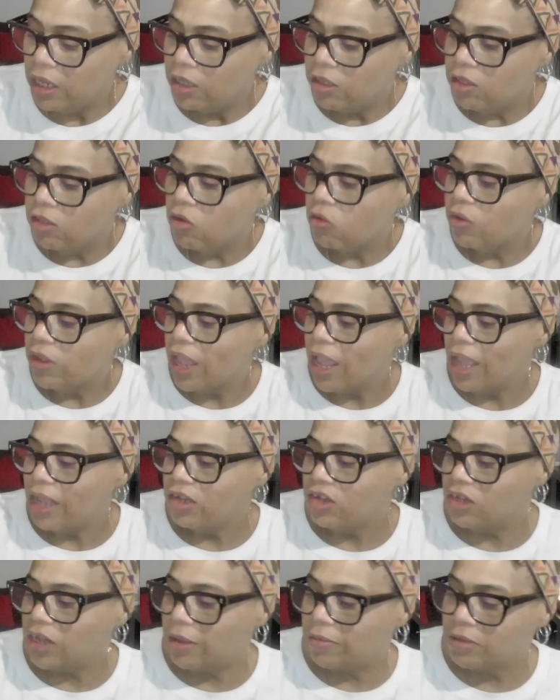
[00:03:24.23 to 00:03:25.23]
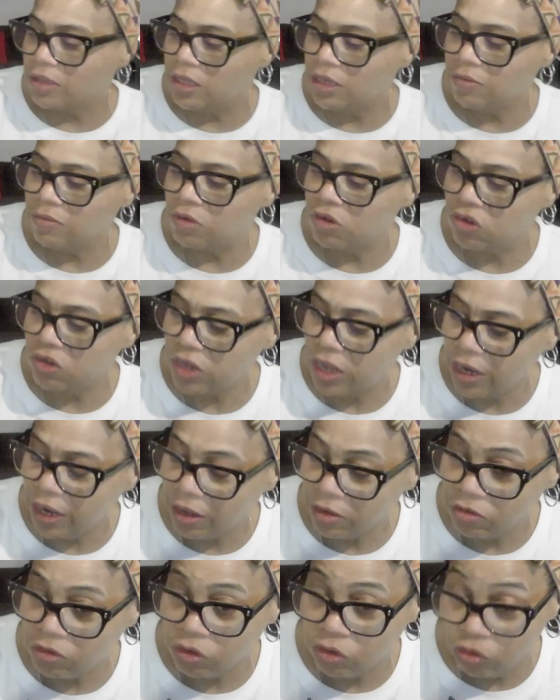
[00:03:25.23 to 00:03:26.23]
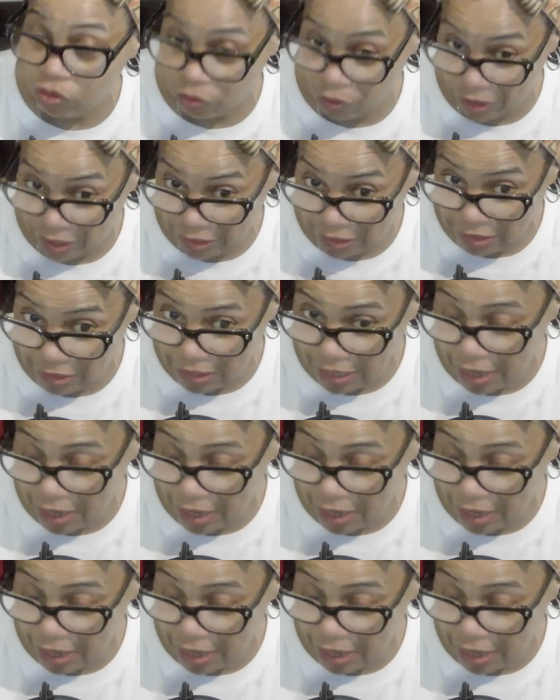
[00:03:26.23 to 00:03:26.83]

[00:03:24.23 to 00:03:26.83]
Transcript: So Cash App's giving a shout out to Grace.